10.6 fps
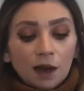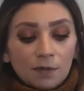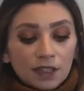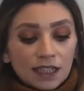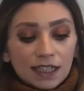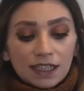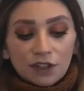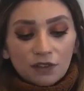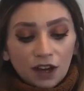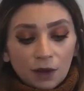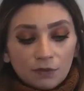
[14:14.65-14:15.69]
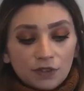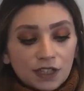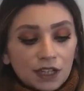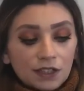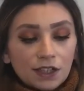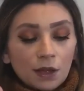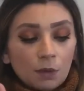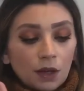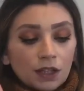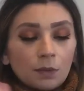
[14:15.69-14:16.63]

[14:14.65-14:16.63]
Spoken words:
This is a different comforter to the one that we